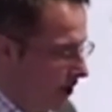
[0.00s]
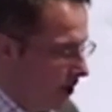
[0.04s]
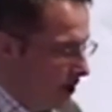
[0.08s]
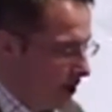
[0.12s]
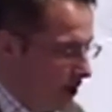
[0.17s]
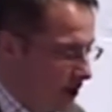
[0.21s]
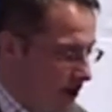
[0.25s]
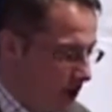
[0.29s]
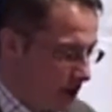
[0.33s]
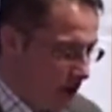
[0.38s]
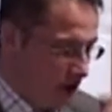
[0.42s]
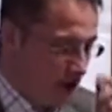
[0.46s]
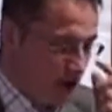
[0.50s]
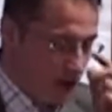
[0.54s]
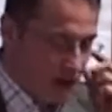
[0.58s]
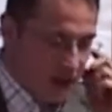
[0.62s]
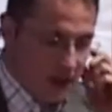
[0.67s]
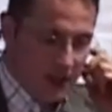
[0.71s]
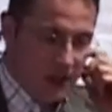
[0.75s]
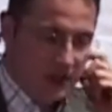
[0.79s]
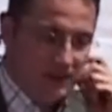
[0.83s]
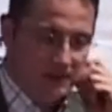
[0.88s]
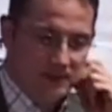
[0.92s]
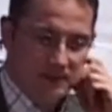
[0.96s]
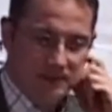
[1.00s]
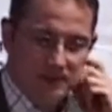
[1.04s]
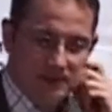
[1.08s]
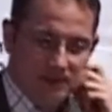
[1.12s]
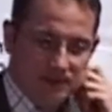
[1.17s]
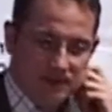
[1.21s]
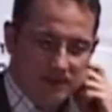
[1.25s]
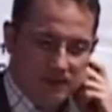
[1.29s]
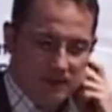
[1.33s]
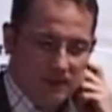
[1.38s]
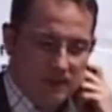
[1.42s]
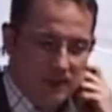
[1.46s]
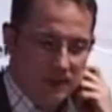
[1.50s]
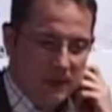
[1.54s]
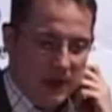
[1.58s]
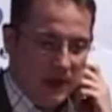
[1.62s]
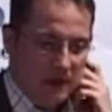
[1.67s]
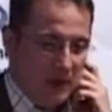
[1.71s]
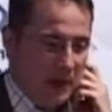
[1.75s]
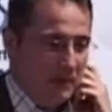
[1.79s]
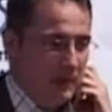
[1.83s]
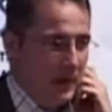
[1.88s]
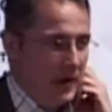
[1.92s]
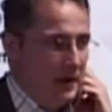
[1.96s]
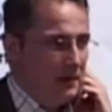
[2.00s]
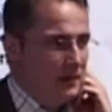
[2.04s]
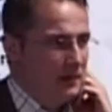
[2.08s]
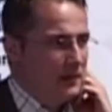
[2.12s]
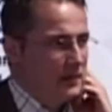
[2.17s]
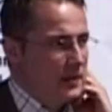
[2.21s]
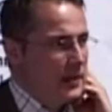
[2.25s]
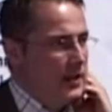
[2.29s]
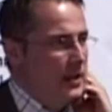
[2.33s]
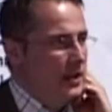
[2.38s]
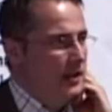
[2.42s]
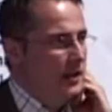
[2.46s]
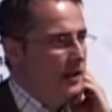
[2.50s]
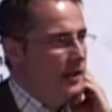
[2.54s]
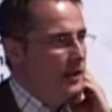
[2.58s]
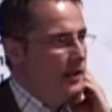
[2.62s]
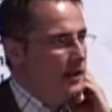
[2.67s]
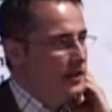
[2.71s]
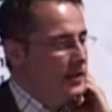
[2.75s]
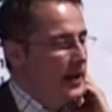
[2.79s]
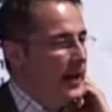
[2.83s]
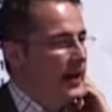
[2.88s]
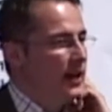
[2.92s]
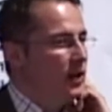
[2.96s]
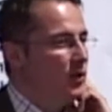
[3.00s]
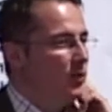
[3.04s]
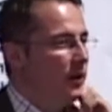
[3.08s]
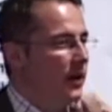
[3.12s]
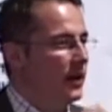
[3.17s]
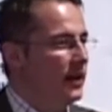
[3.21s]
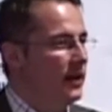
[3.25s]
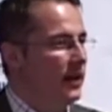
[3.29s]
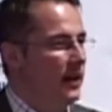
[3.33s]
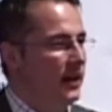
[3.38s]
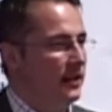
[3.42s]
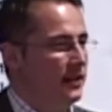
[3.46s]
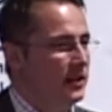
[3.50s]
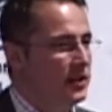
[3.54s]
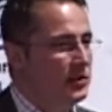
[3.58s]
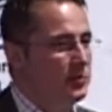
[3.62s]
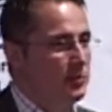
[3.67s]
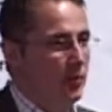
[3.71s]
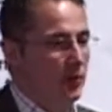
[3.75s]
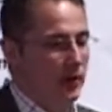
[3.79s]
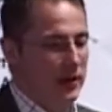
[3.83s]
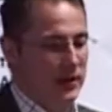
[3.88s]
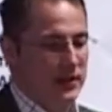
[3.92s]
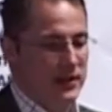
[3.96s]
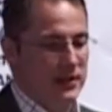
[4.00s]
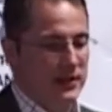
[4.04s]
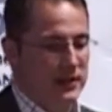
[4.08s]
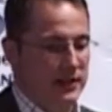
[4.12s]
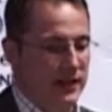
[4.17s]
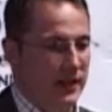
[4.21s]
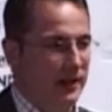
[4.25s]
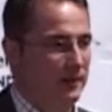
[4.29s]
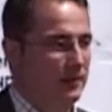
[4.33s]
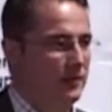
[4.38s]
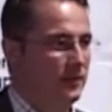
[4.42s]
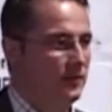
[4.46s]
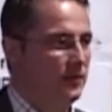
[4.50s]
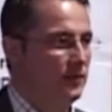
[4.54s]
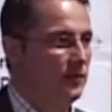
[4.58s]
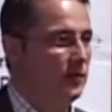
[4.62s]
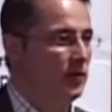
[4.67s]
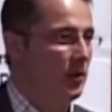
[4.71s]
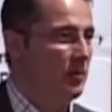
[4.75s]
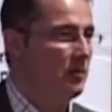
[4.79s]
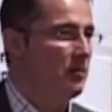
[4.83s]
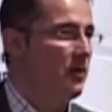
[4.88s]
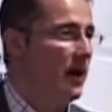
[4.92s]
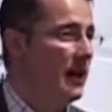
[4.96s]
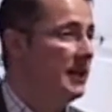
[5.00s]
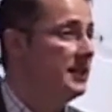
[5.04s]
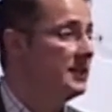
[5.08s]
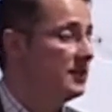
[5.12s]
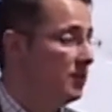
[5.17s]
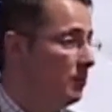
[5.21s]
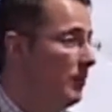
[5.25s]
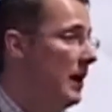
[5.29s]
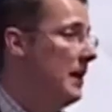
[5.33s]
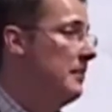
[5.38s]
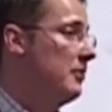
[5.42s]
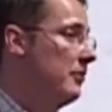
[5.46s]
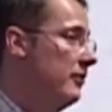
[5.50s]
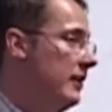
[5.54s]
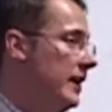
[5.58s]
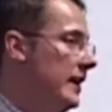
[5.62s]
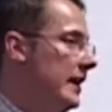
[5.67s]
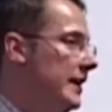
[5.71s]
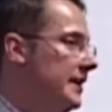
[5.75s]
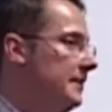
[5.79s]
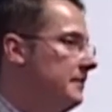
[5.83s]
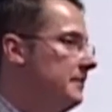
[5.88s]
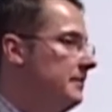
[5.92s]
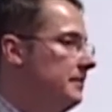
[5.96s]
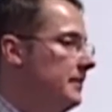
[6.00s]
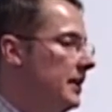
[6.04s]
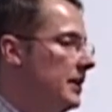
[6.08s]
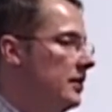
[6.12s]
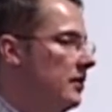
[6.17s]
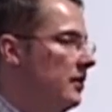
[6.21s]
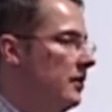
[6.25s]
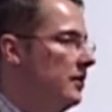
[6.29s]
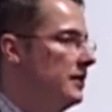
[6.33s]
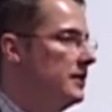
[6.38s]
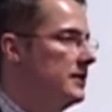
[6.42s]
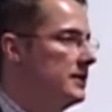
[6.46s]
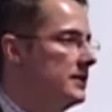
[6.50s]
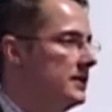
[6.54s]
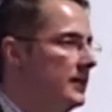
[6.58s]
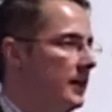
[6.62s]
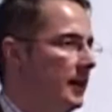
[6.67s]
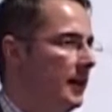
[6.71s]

So my main key takeaway here at this point is to embrace the web, really, because